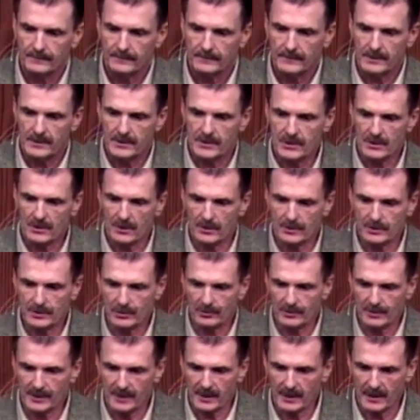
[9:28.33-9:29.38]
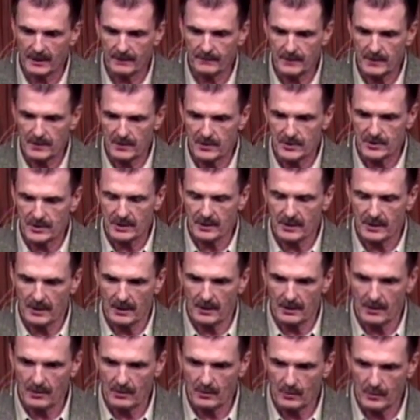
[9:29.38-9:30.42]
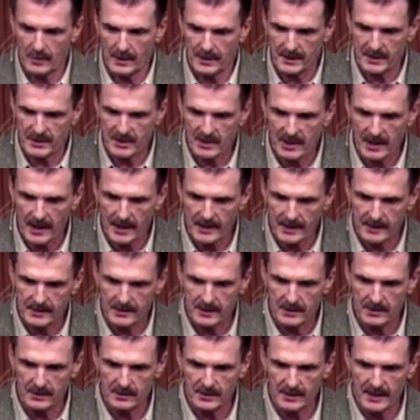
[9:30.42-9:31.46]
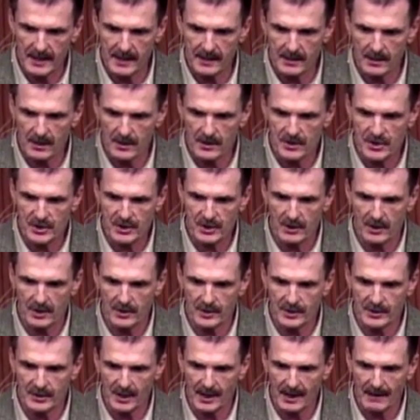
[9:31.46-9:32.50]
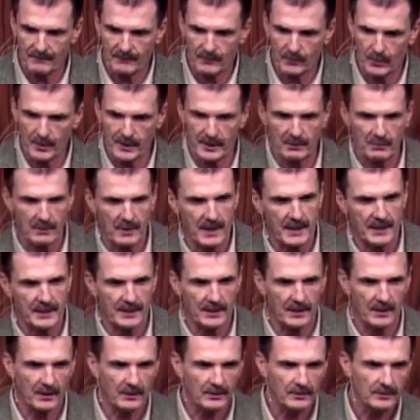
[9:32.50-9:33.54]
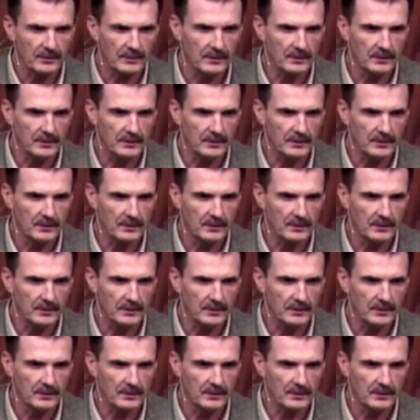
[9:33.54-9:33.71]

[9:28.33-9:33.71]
And so two and a half years ago, we decided to take our show to Top forty Radio,